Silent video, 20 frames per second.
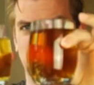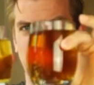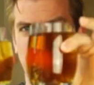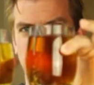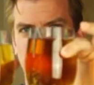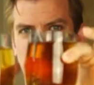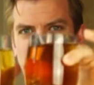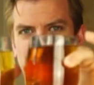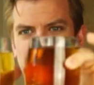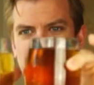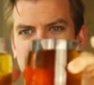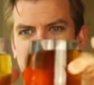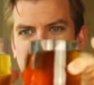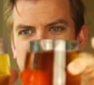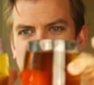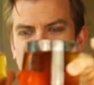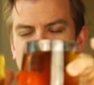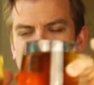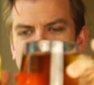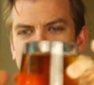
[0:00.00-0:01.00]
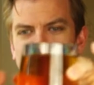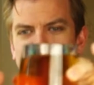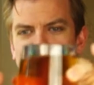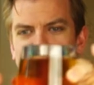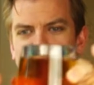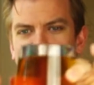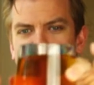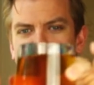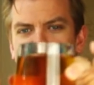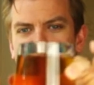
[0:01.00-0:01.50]
completely careful
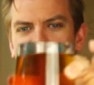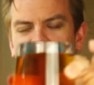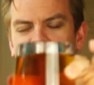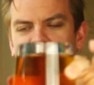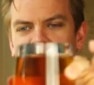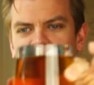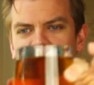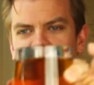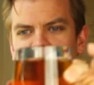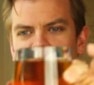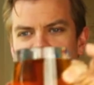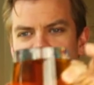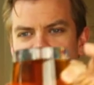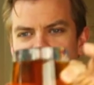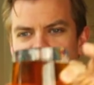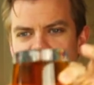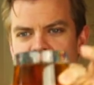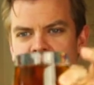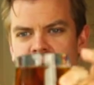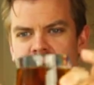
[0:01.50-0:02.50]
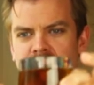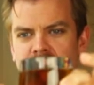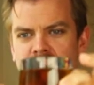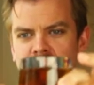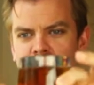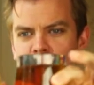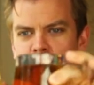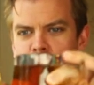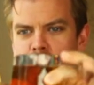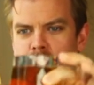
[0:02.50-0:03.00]
with pouring, so this may be a
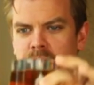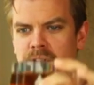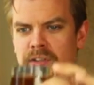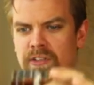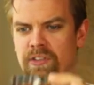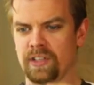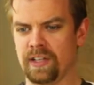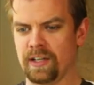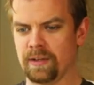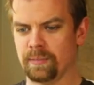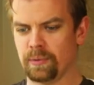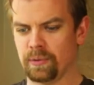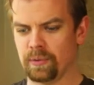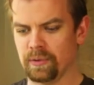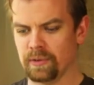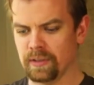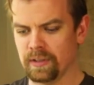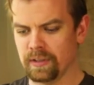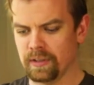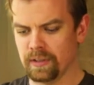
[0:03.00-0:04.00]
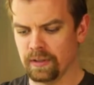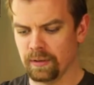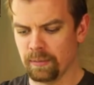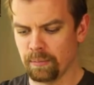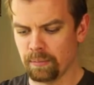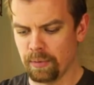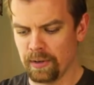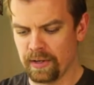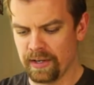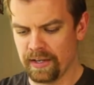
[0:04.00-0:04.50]
terrible example,
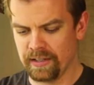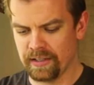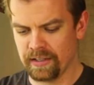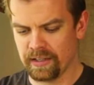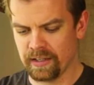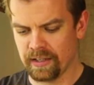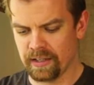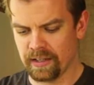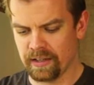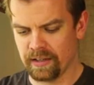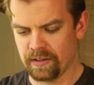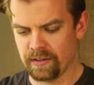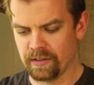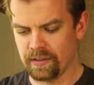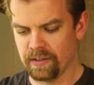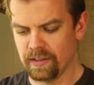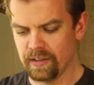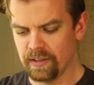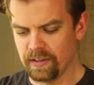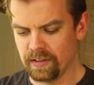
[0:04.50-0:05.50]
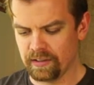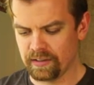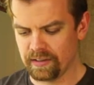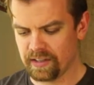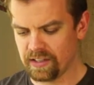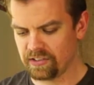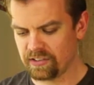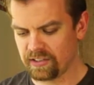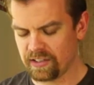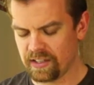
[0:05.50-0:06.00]
but
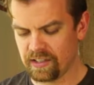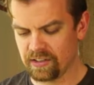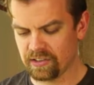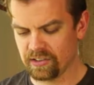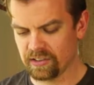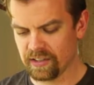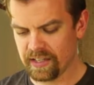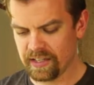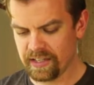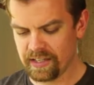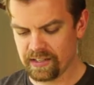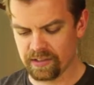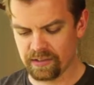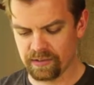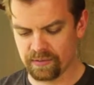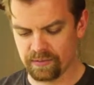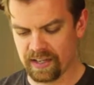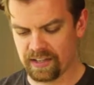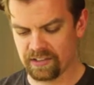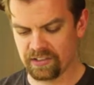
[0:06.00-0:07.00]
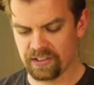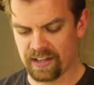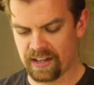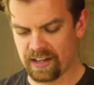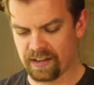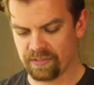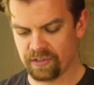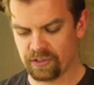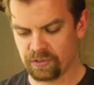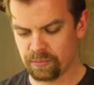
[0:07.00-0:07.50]
this is like, has
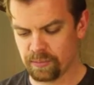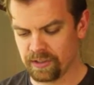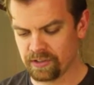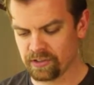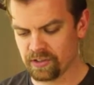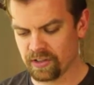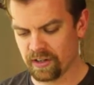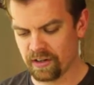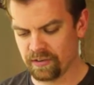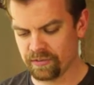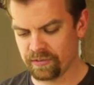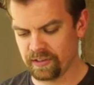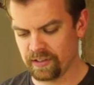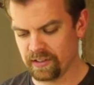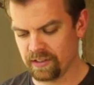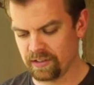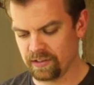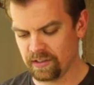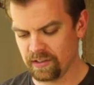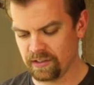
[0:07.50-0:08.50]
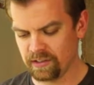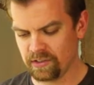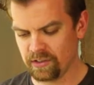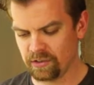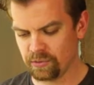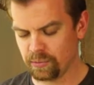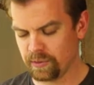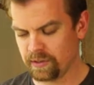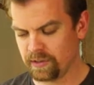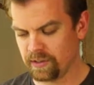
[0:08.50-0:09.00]
half as much coffee in it as
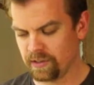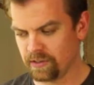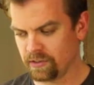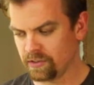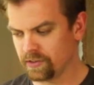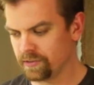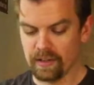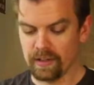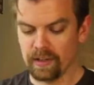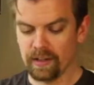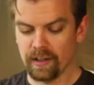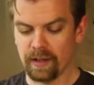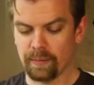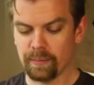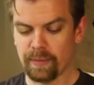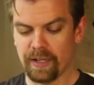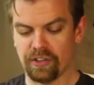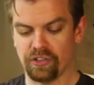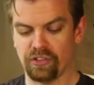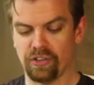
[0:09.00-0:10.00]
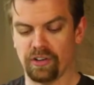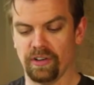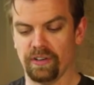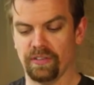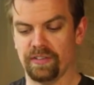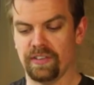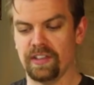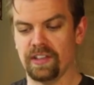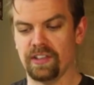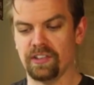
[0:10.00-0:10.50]
this one does. I'm not sure
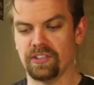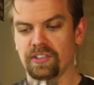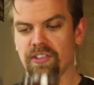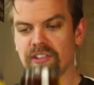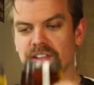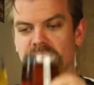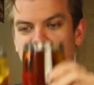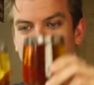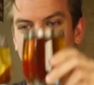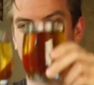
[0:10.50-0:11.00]
if this